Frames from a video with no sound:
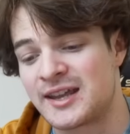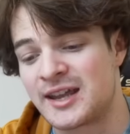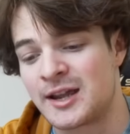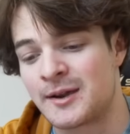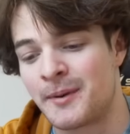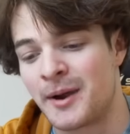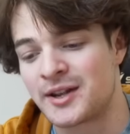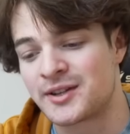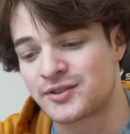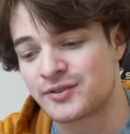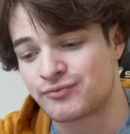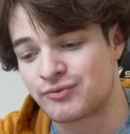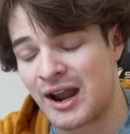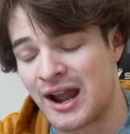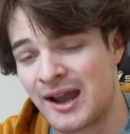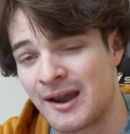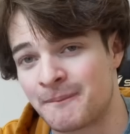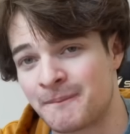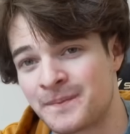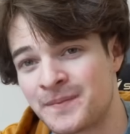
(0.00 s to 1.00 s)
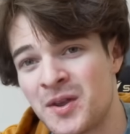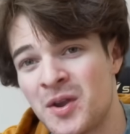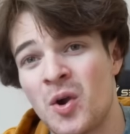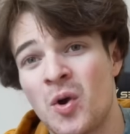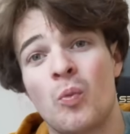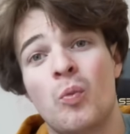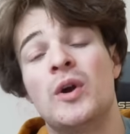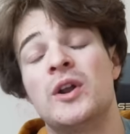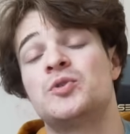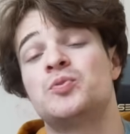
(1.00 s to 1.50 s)
gigabytes of RAM,
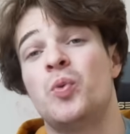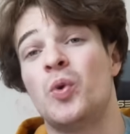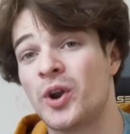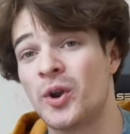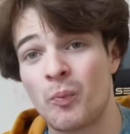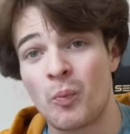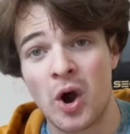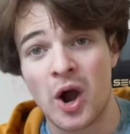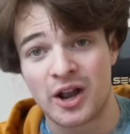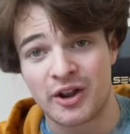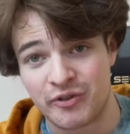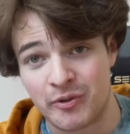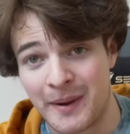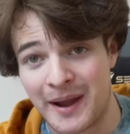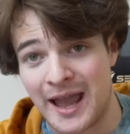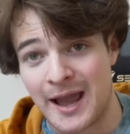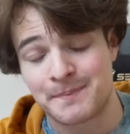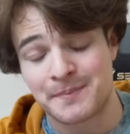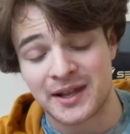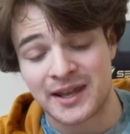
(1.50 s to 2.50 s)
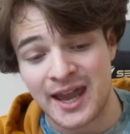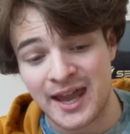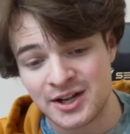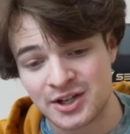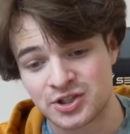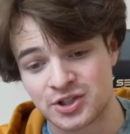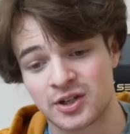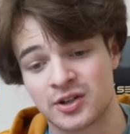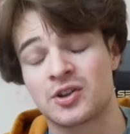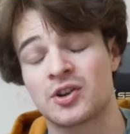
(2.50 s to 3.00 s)
which wouldn't work for my
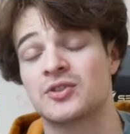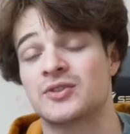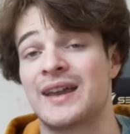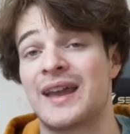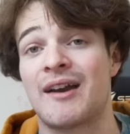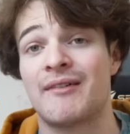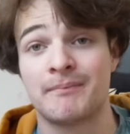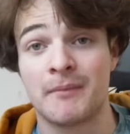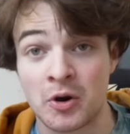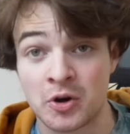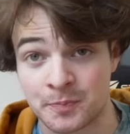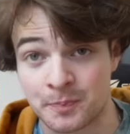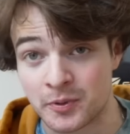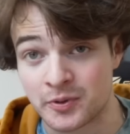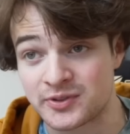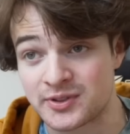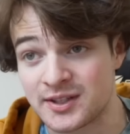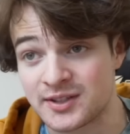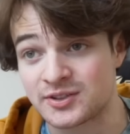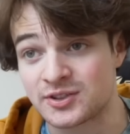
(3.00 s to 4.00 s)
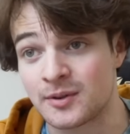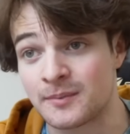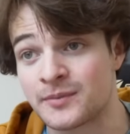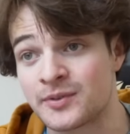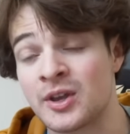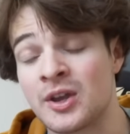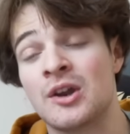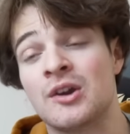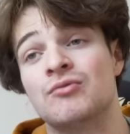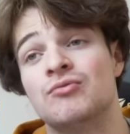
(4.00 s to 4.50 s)
application because I have multiple
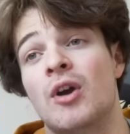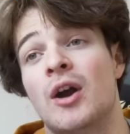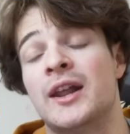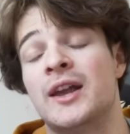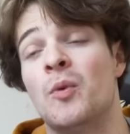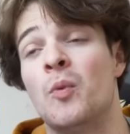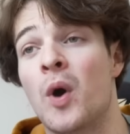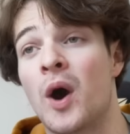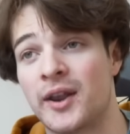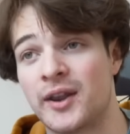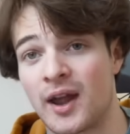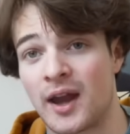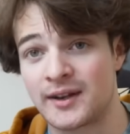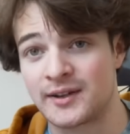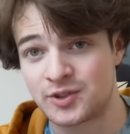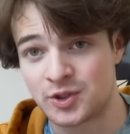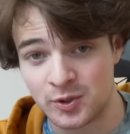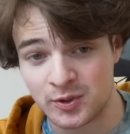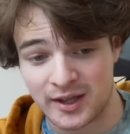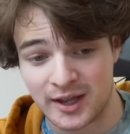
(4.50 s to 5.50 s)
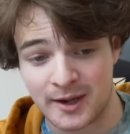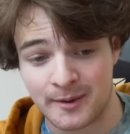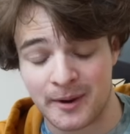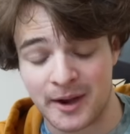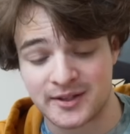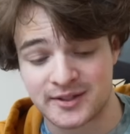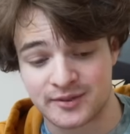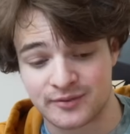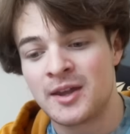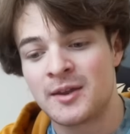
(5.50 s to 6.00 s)
systems running 192
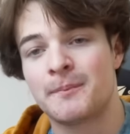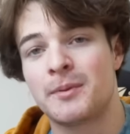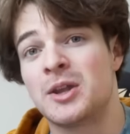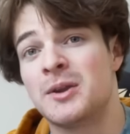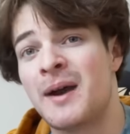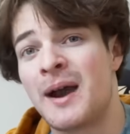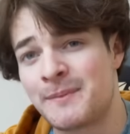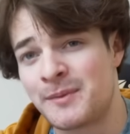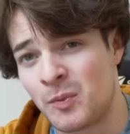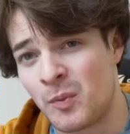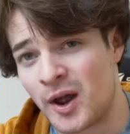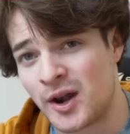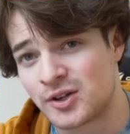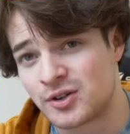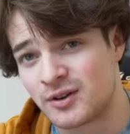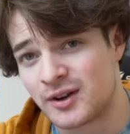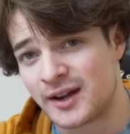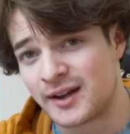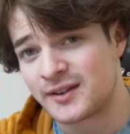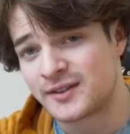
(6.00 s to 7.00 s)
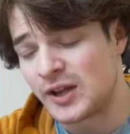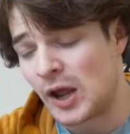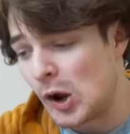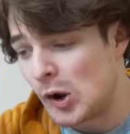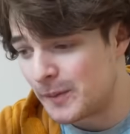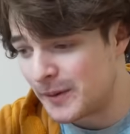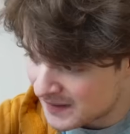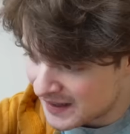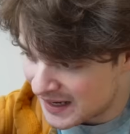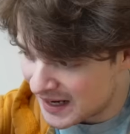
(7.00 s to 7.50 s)
gigabytes of RAM. But you might be wondering,
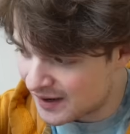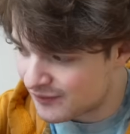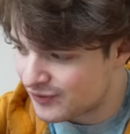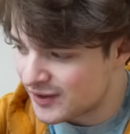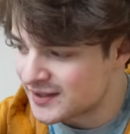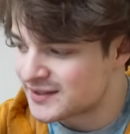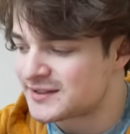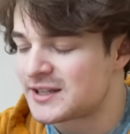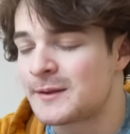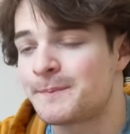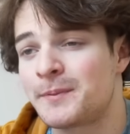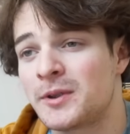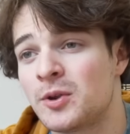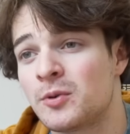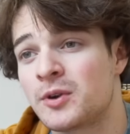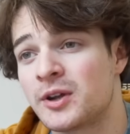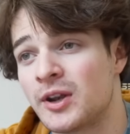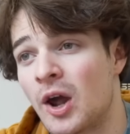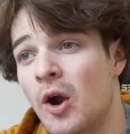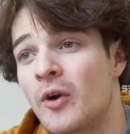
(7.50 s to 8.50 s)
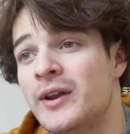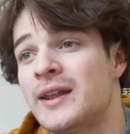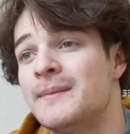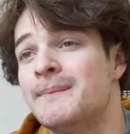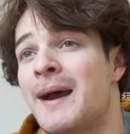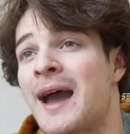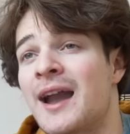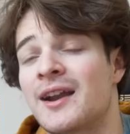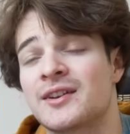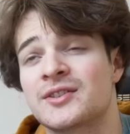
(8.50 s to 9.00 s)
Toby, if this CPU can only
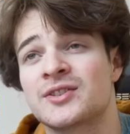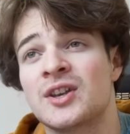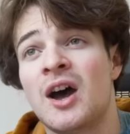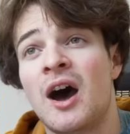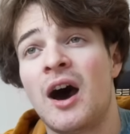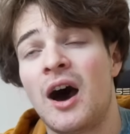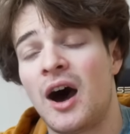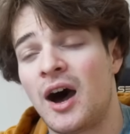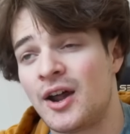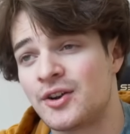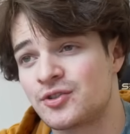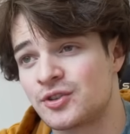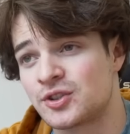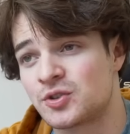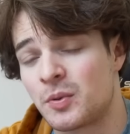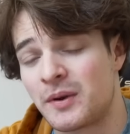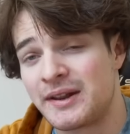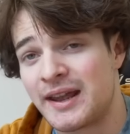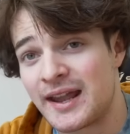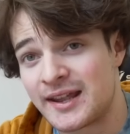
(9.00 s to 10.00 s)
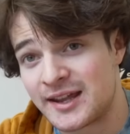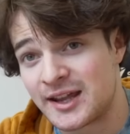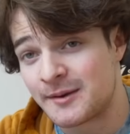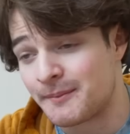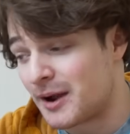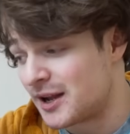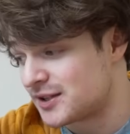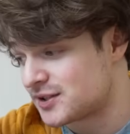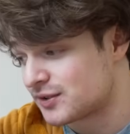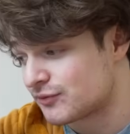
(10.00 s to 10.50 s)
max 128
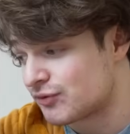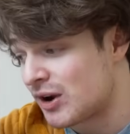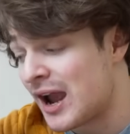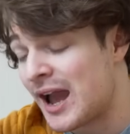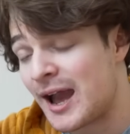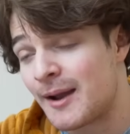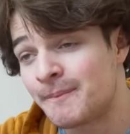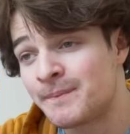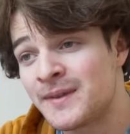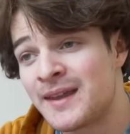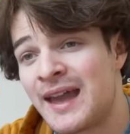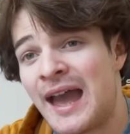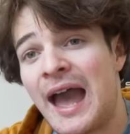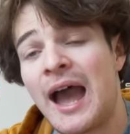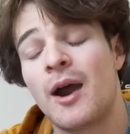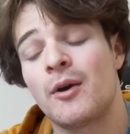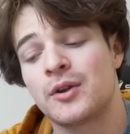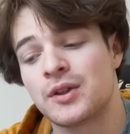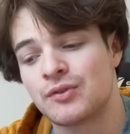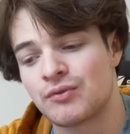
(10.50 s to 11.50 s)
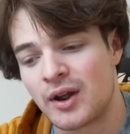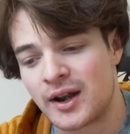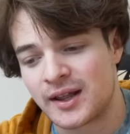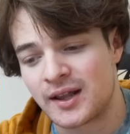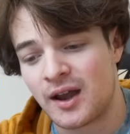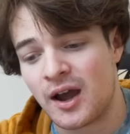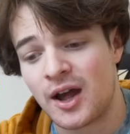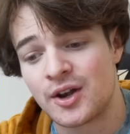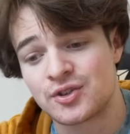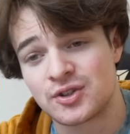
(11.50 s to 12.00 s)
gigabytes of RAM, how are you running
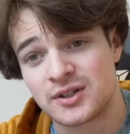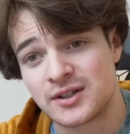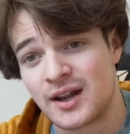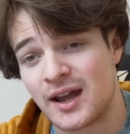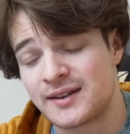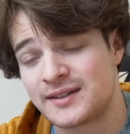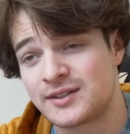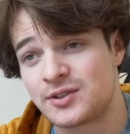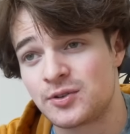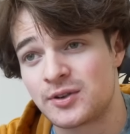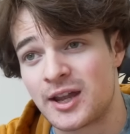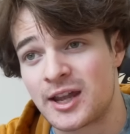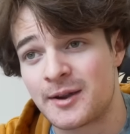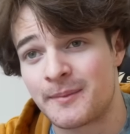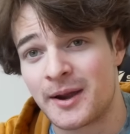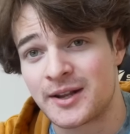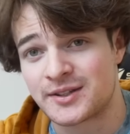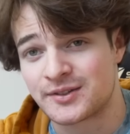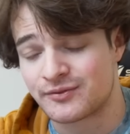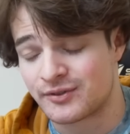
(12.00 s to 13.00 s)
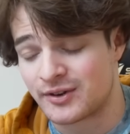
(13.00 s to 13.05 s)
192 gigabytes of